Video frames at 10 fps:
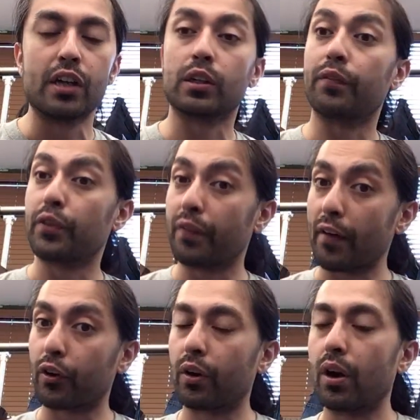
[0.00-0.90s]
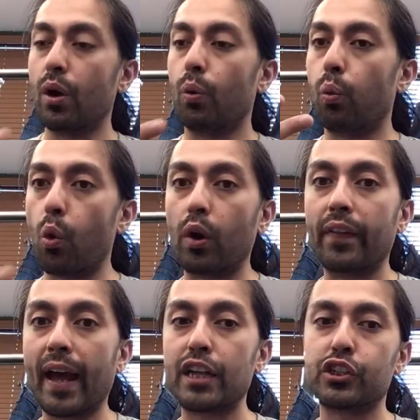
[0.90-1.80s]
So if you've ever worn
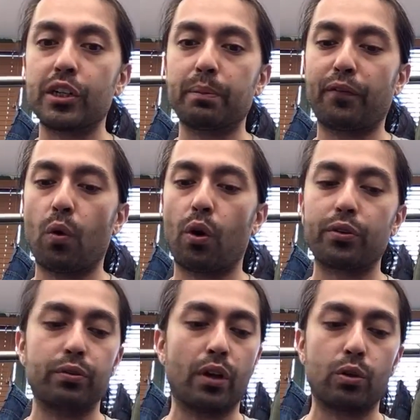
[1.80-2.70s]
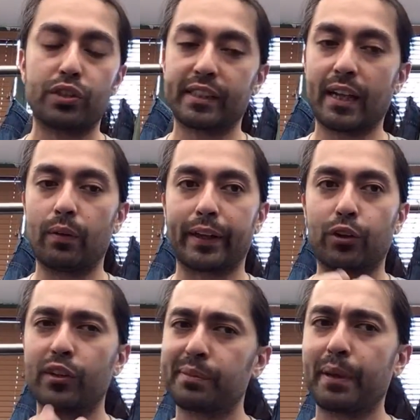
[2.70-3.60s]
that jean before, you know just how like
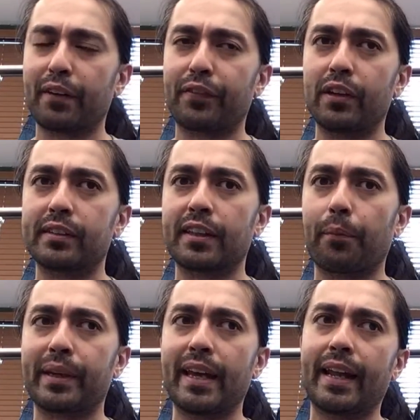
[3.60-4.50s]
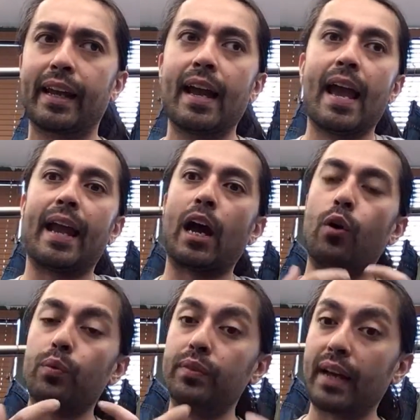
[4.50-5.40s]
crispy it feels at the beginning and
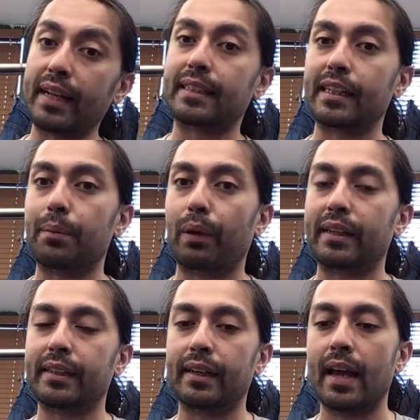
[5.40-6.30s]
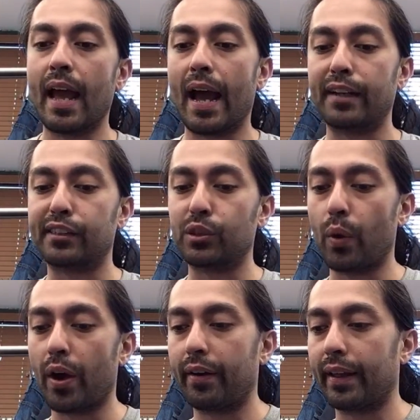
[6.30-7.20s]
how nicely it breaks in as you
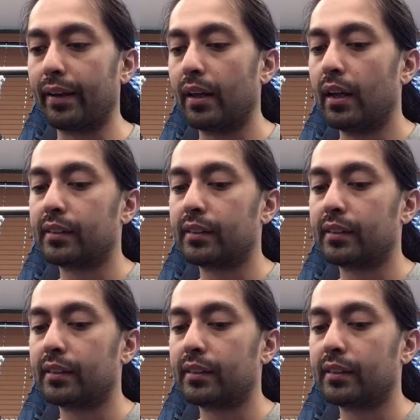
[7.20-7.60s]
wear it in.